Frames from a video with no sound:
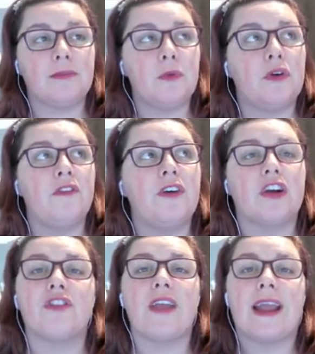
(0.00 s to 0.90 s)
So it's
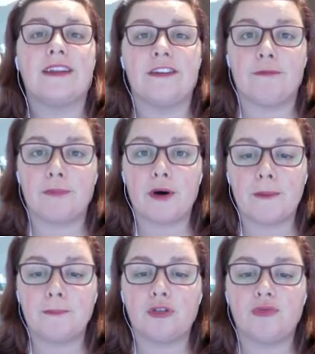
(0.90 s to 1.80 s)
more of a
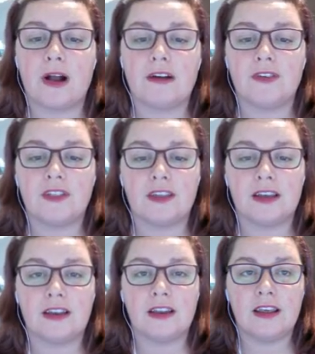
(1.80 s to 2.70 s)
creative prompt
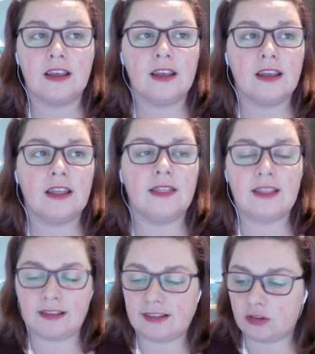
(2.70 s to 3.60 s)
rather than
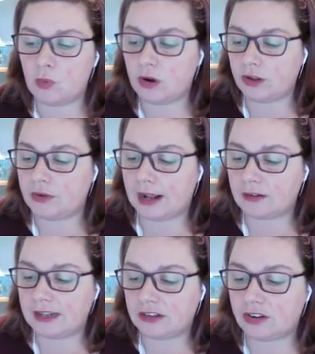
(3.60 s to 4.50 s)
this is
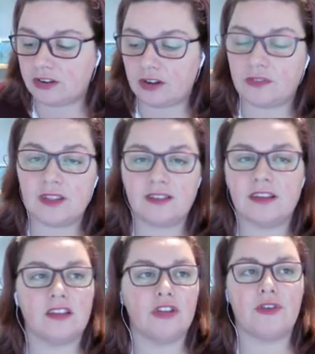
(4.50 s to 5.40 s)
what you now need to
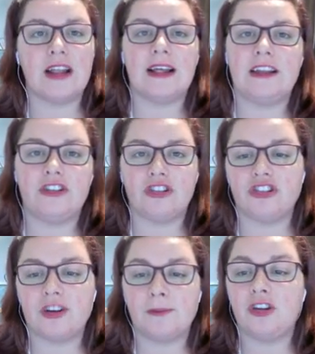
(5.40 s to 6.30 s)
do, this is the
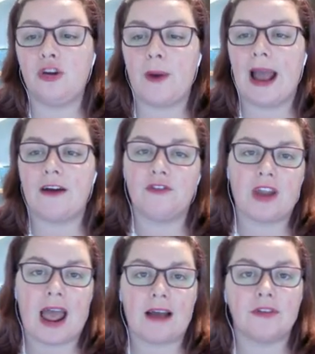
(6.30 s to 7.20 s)
relationships you
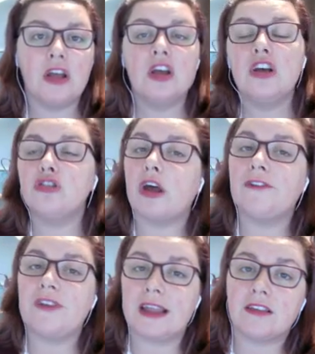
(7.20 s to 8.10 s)
have to have.
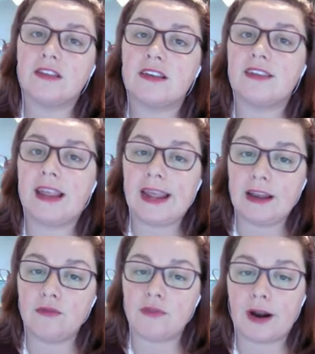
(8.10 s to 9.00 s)
So for
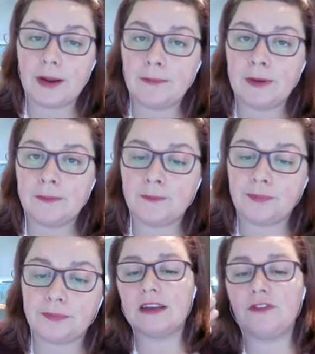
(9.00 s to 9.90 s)
instance, in
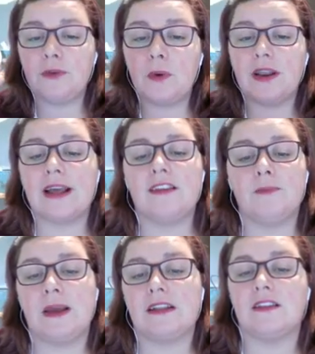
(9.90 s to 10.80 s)
Rome, I'm going to give you
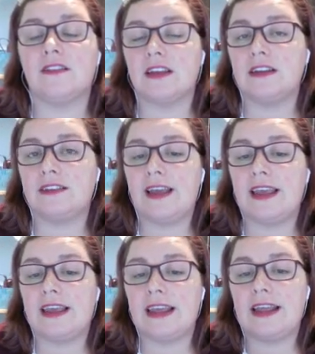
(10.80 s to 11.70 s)
one aspect that's
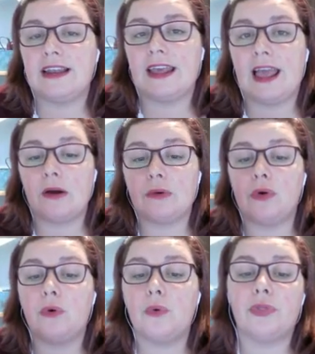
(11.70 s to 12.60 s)
going to take in
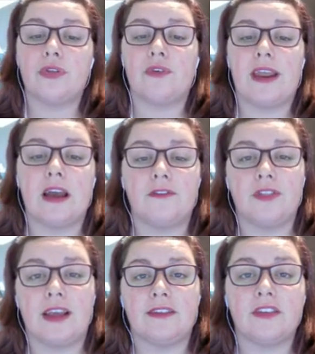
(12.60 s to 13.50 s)
account all
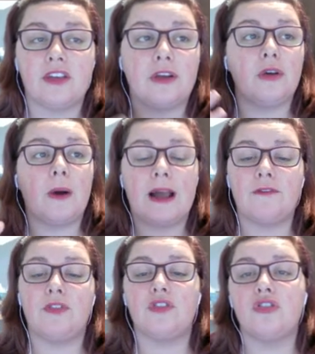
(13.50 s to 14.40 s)
three of these. So
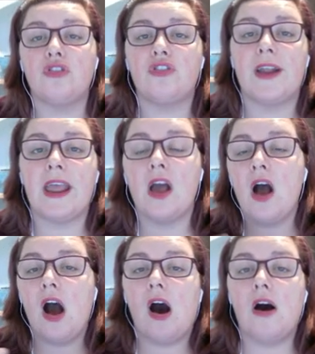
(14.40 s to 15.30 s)
you'll have the
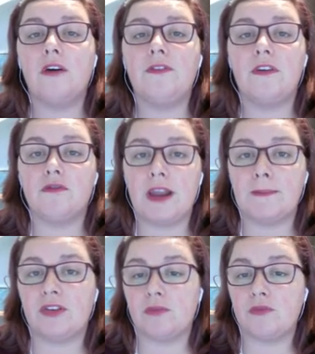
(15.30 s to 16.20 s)
story of
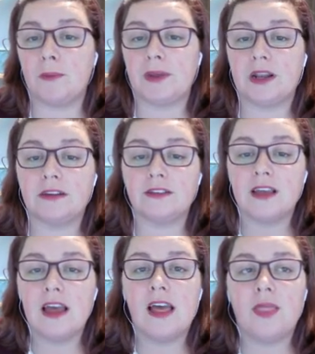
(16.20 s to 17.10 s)
Remus and
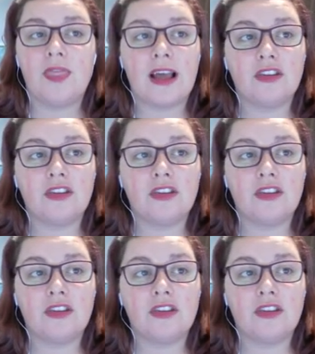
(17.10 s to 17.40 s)
Romulus.